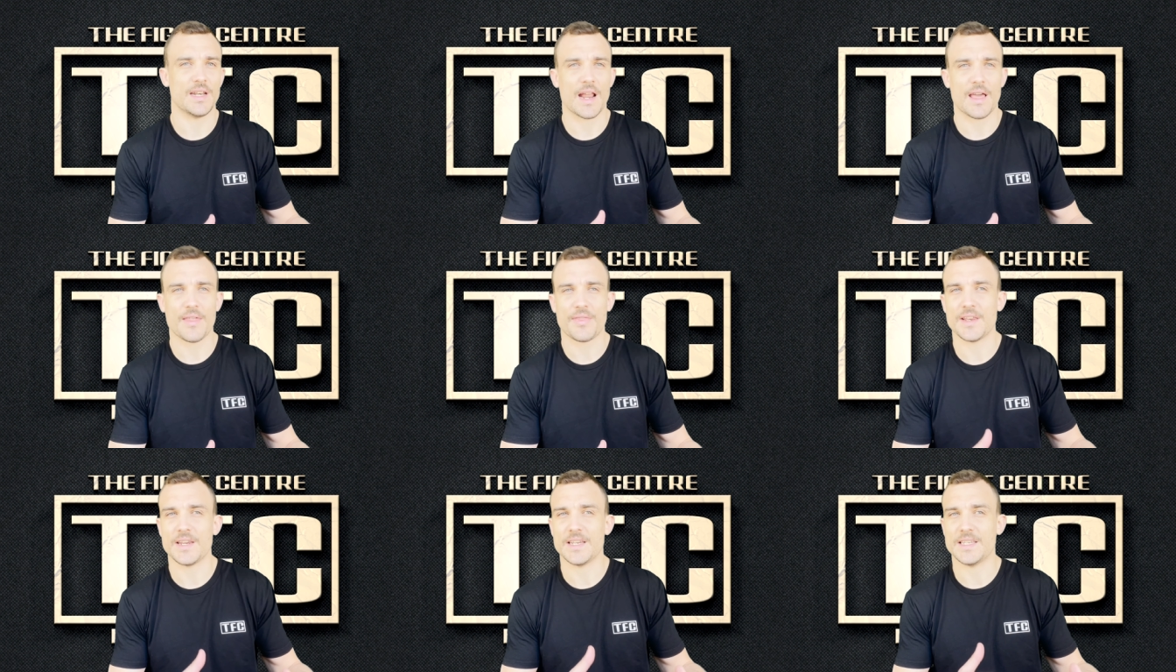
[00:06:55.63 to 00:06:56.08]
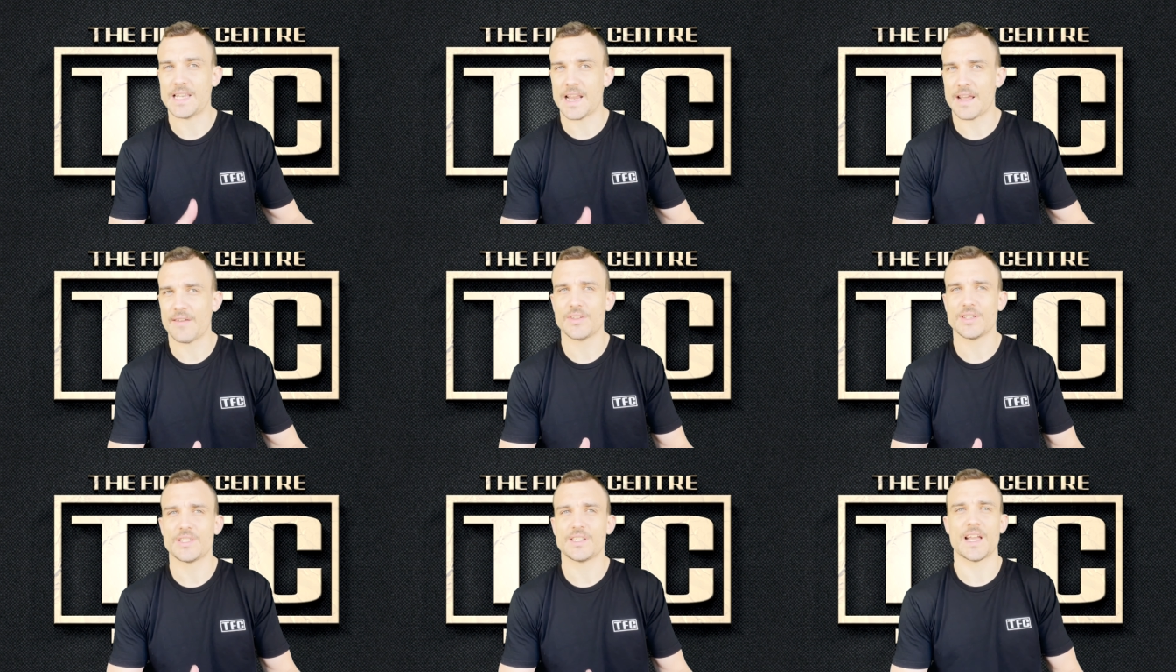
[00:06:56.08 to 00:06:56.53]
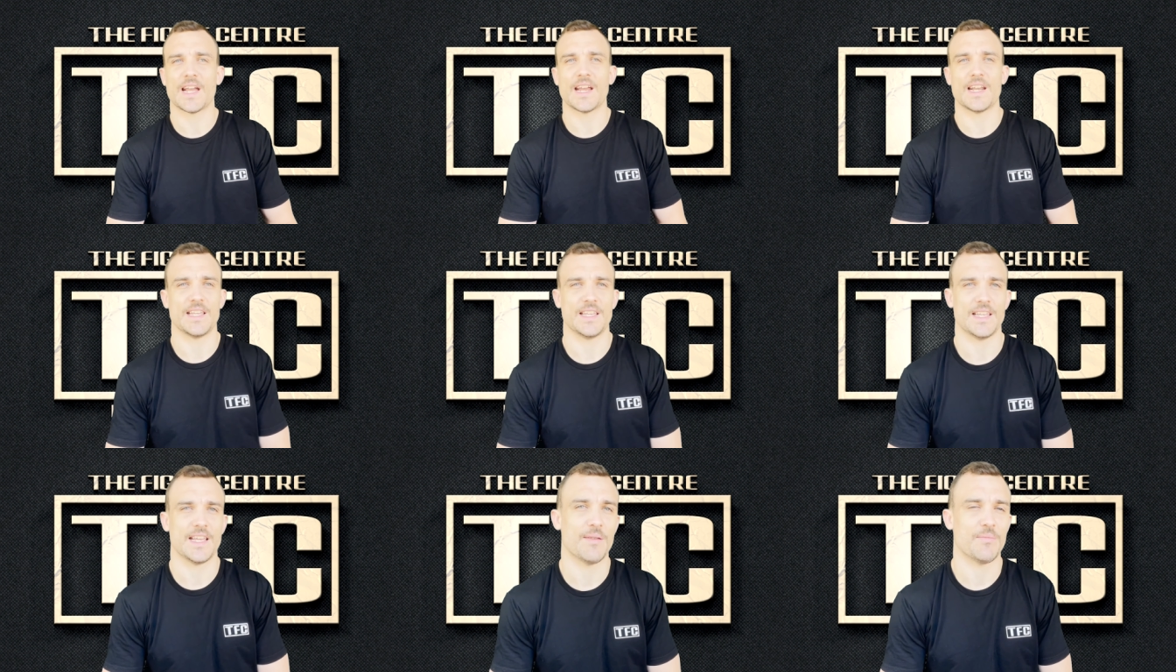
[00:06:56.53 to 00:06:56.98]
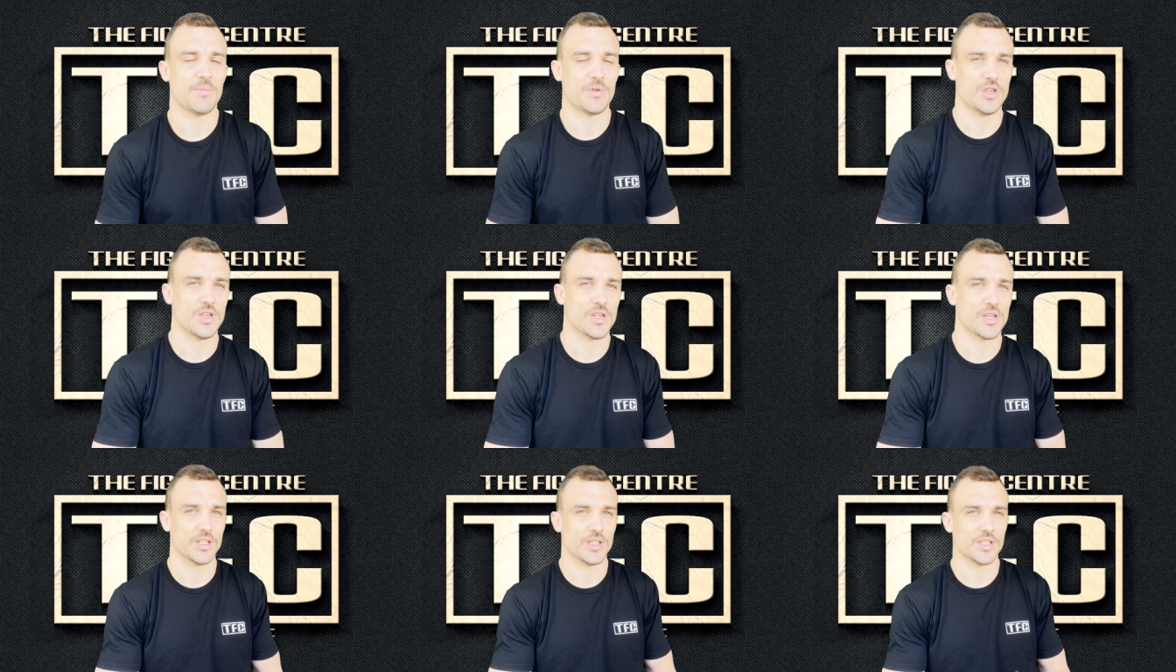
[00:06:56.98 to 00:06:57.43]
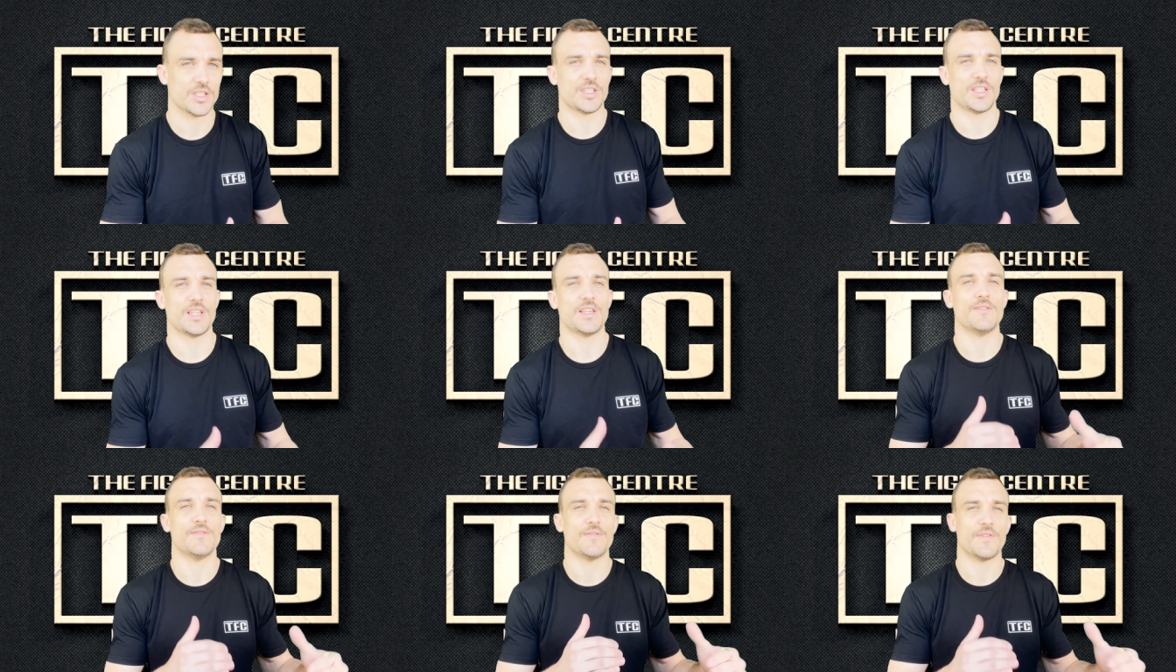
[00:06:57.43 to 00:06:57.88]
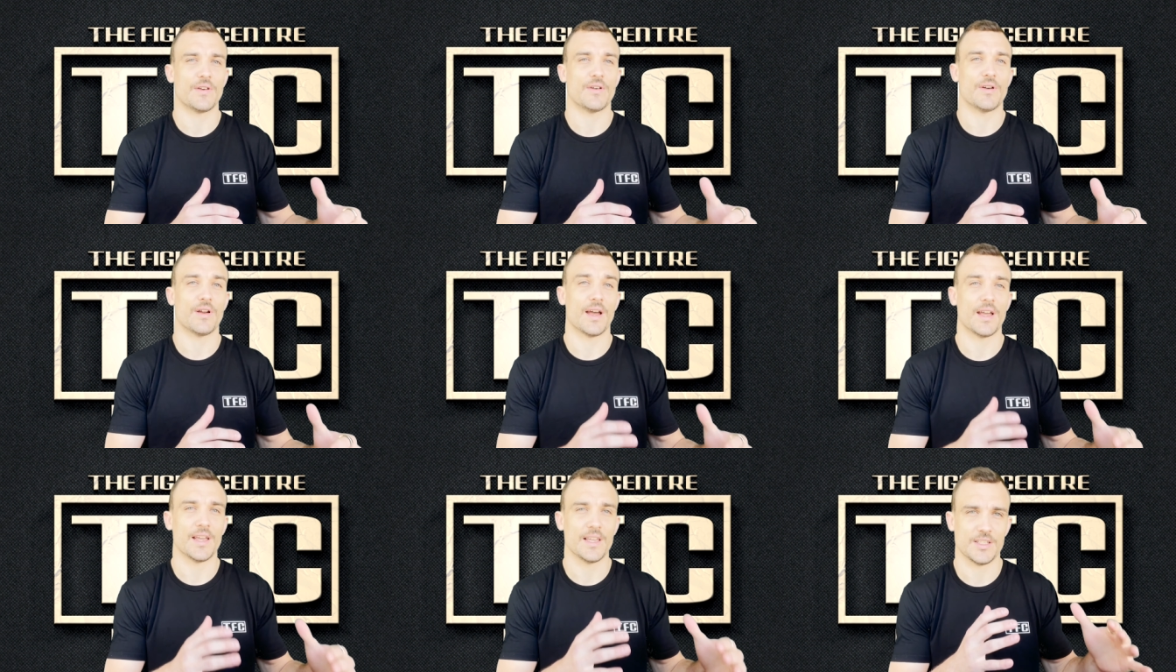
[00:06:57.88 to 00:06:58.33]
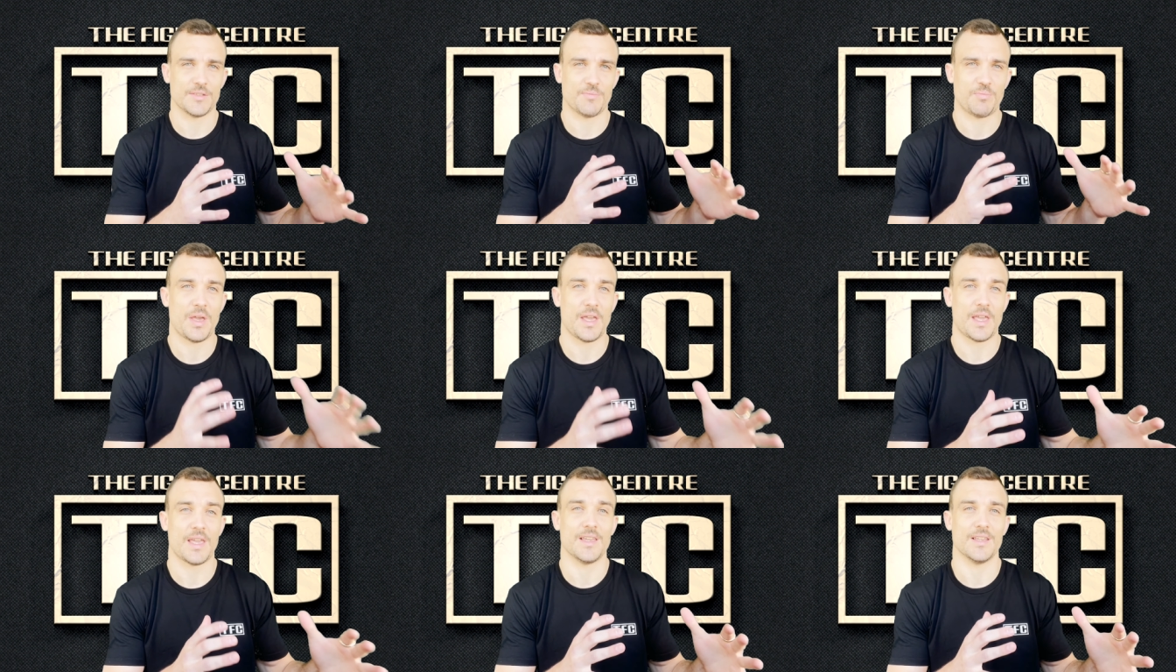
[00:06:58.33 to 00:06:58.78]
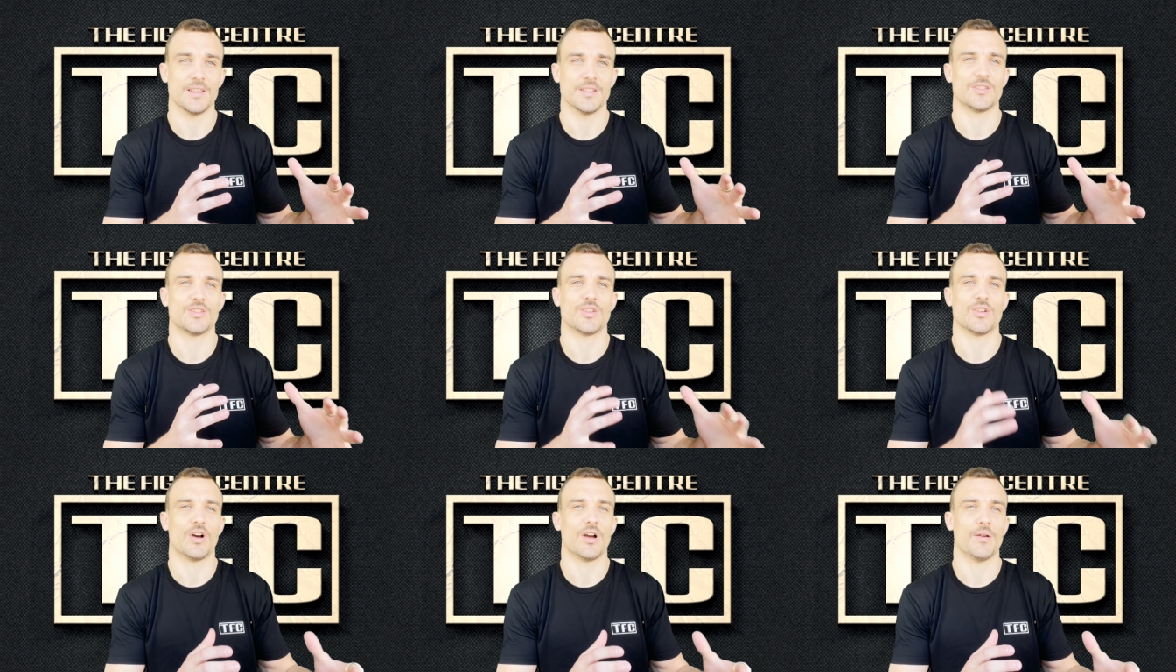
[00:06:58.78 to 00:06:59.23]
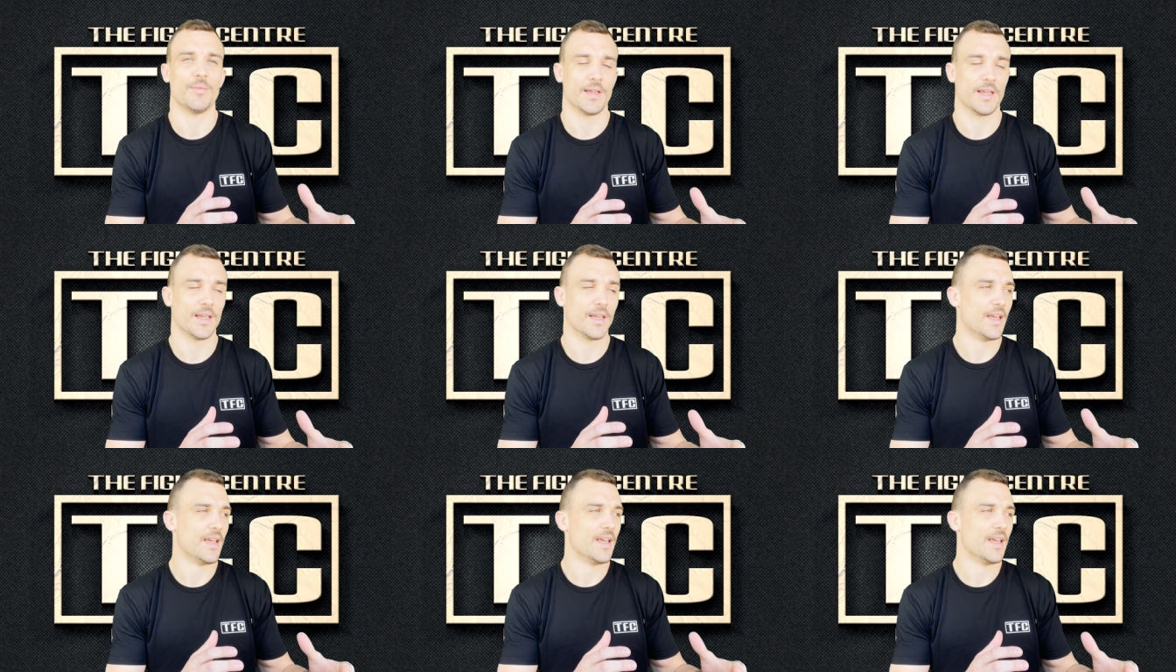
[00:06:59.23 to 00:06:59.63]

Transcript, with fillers: Nothing devastating yet, but you can see Vera is picking his timing.